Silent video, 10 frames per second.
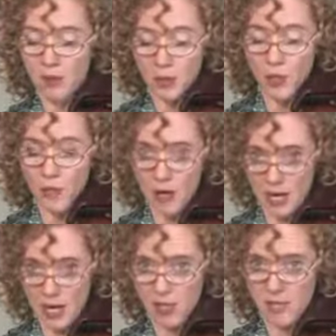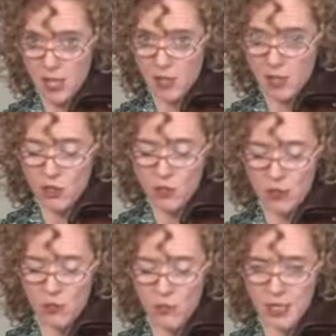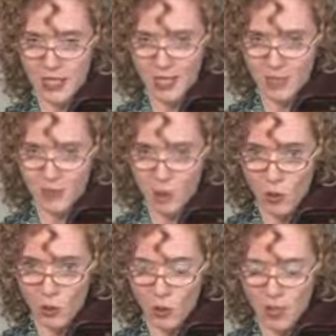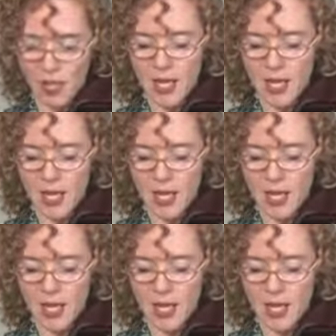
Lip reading: in with your bow hand and make sure you have a really good bow hold.